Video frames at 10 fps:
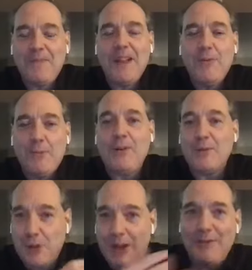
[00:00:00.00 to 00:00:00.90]
As my buddy
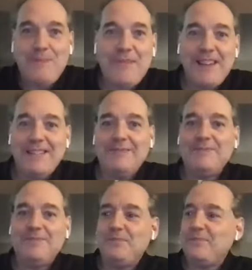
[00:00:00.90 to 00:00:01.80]
Dr. Martin says,
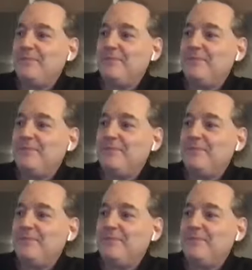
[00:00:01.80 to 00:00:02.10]
correlation trap.